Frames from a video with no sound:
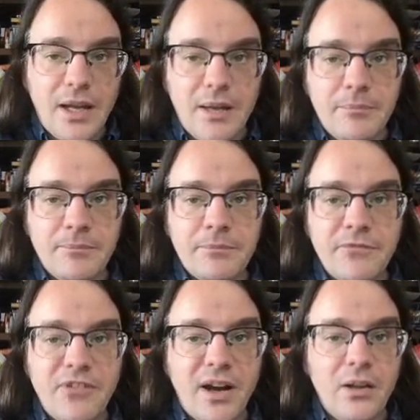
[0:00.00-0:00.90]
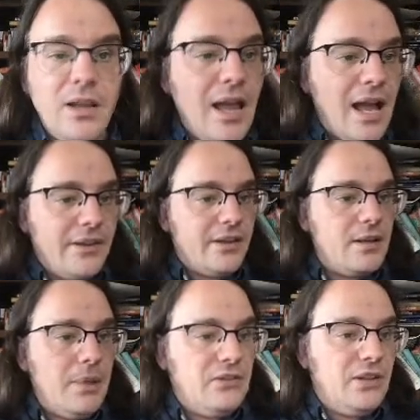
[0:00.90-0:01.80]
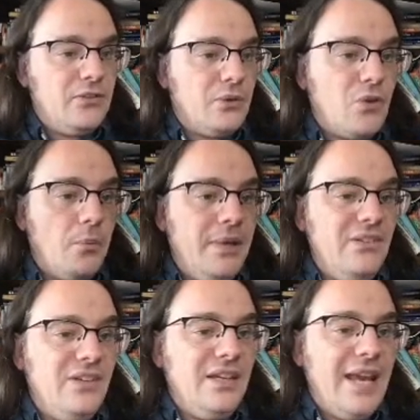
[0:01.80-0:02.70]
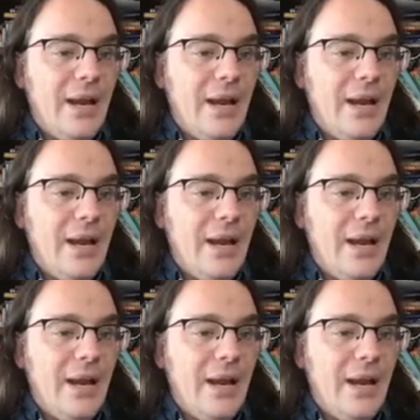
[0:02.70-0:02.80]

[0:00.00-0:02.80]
um, file and I commit it. So I've got pge